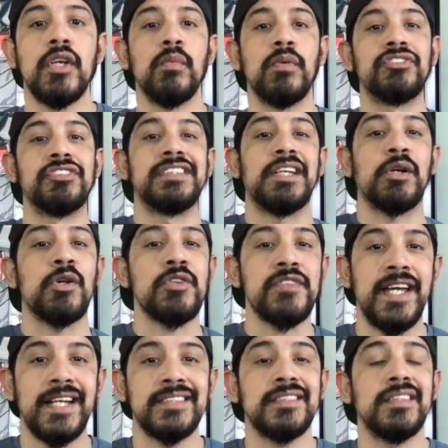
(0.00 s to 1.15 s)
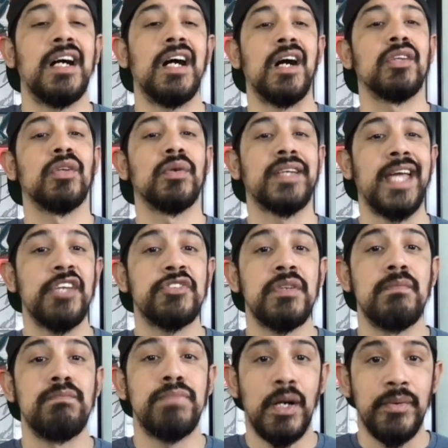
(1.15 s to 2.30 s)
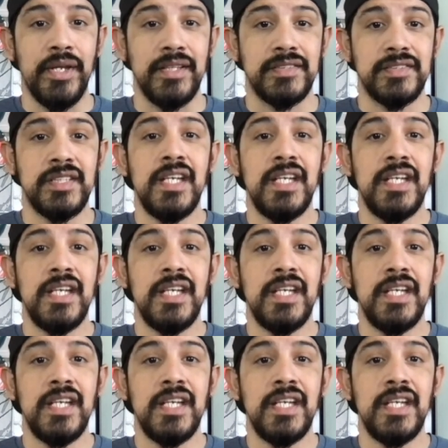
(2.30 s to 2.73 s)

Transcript: which is the Earth X location bonus.